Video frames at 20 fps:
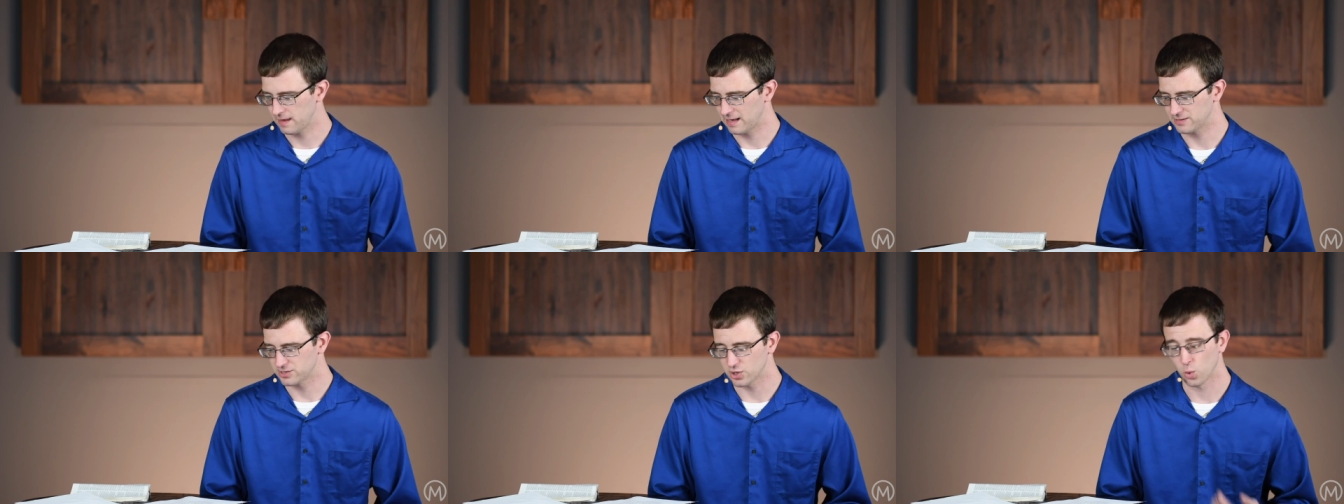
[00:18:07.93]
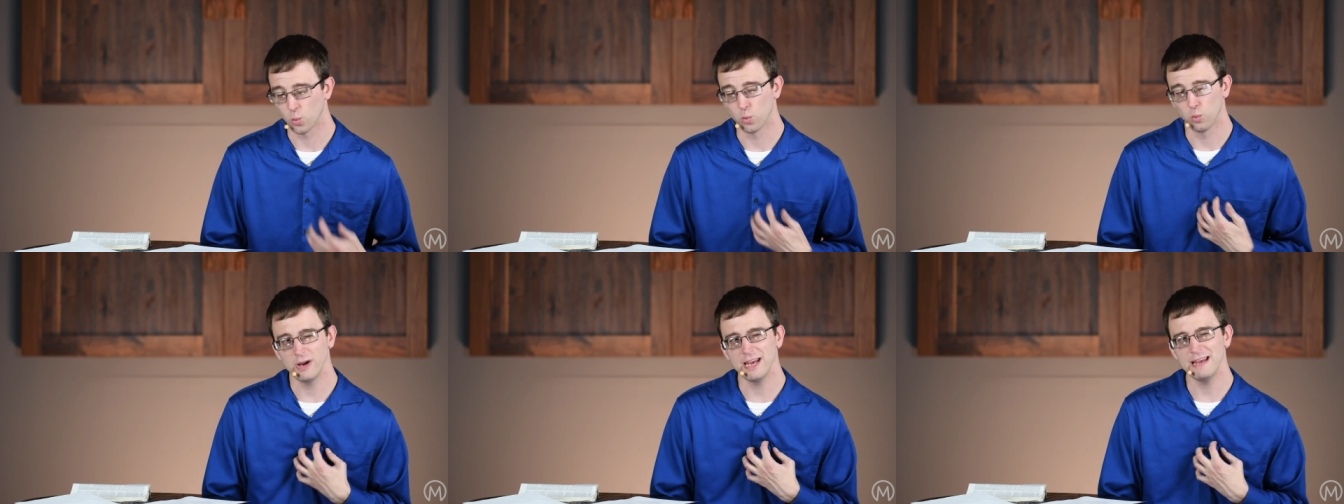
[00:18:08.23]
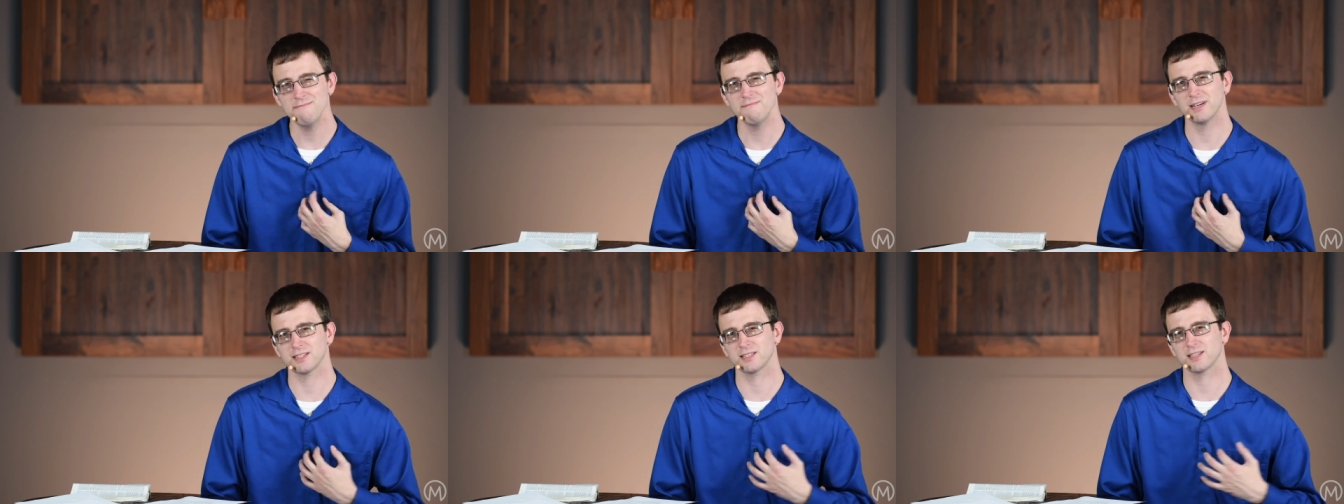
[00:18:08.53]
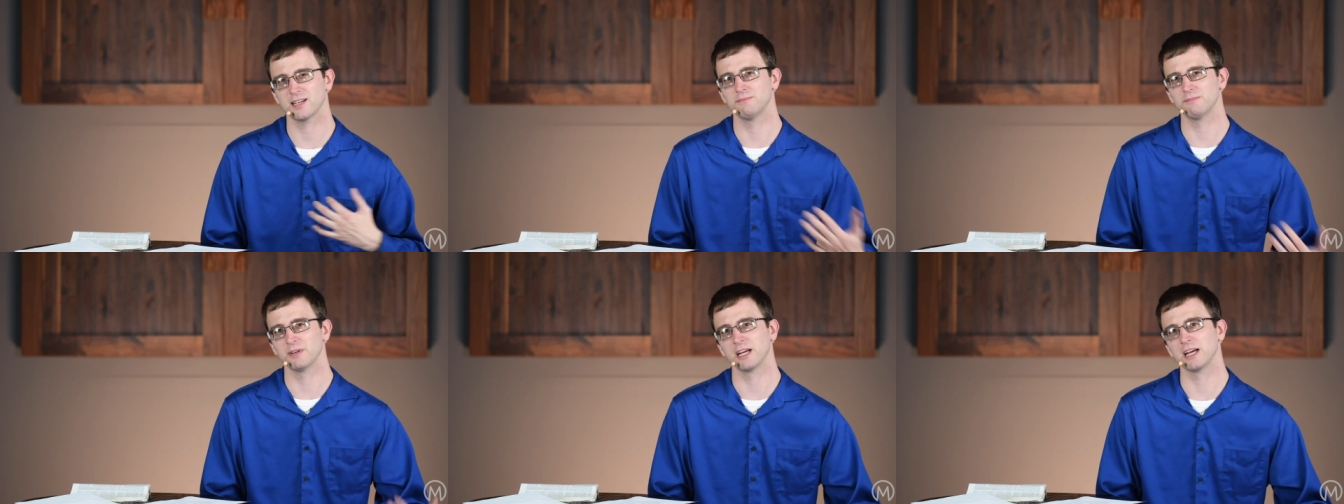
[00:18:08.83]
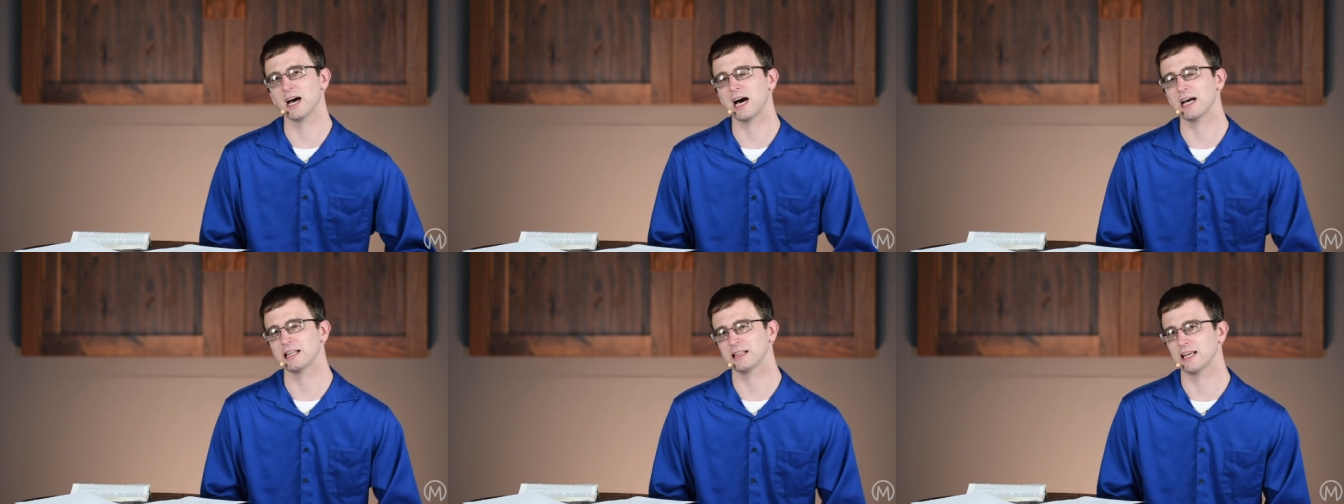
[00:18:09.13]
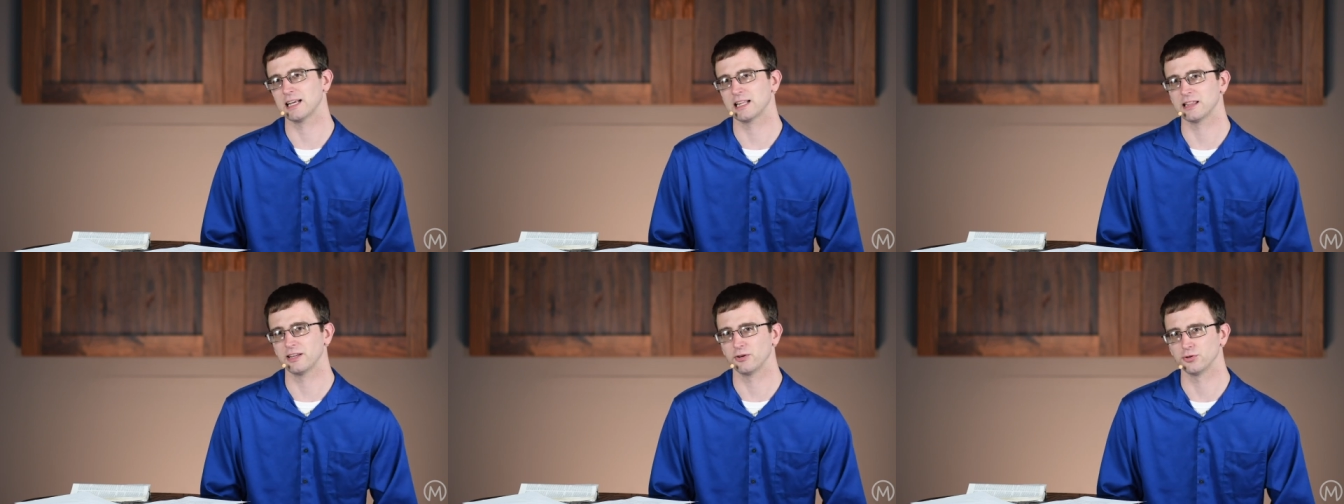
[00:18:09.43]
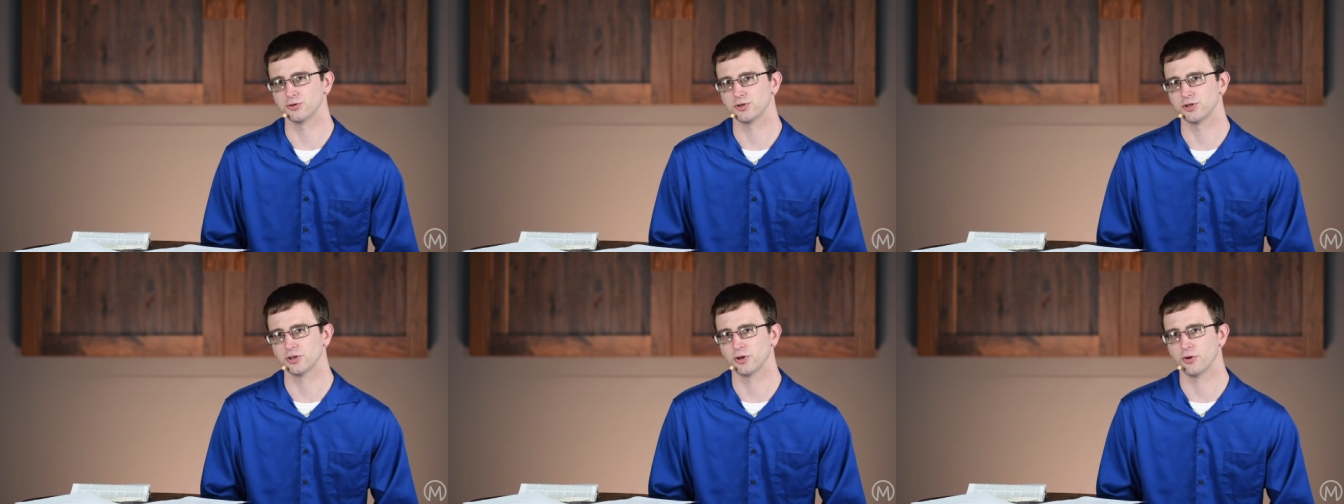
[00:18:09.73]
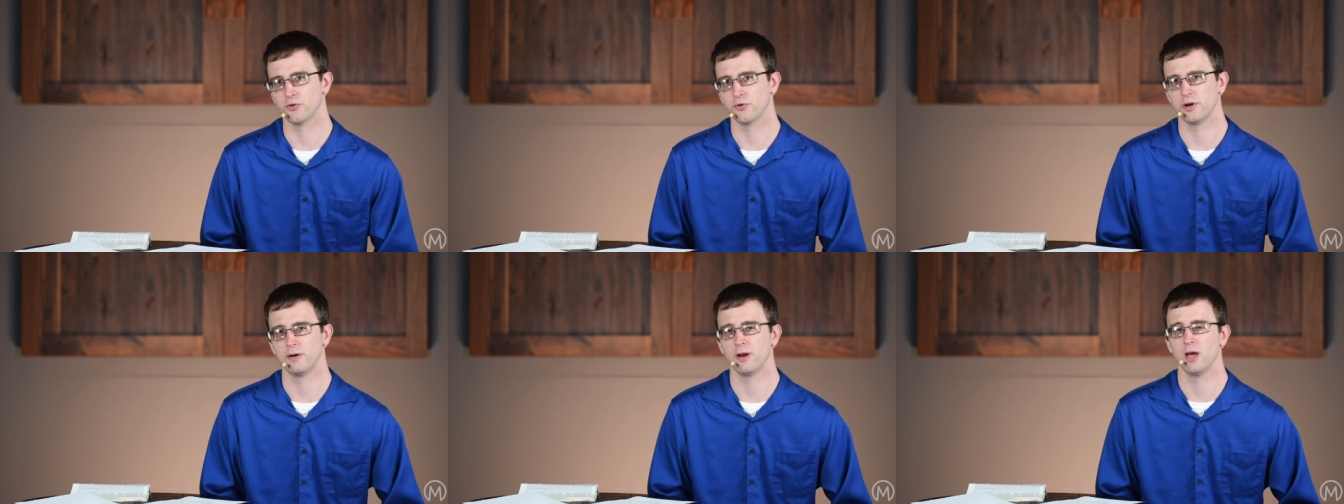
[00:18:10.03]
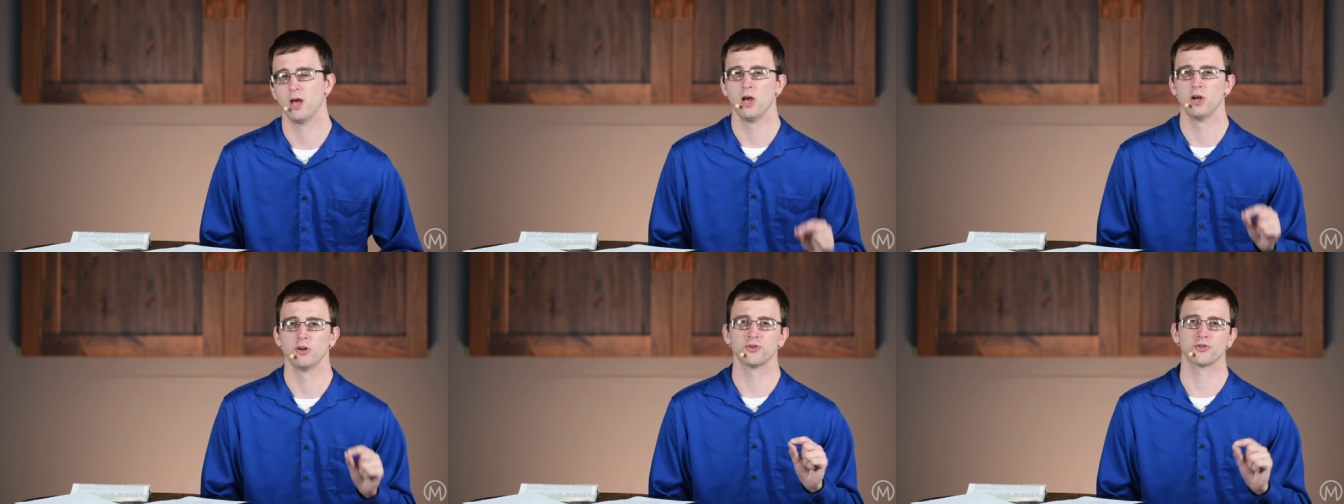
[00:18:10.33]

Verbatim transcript: And so we must come to God like little children,